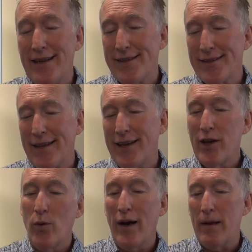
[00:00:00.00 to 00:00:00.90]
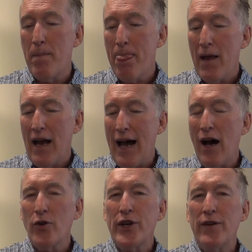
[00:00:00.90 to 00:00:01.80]
He says, I tell you what,
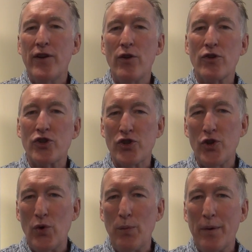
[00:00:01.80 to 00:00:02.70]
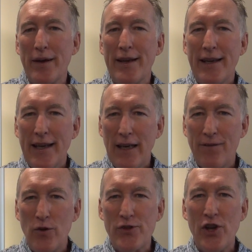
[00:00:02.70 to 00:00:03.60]
I'll give you the soup
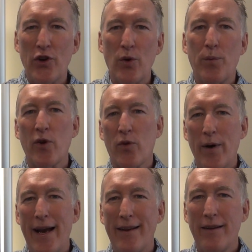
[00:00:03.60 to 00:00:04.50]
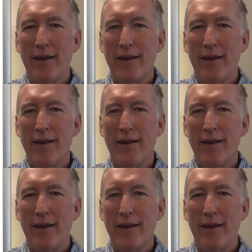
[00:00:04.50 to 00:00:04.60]
if you sell your birthright.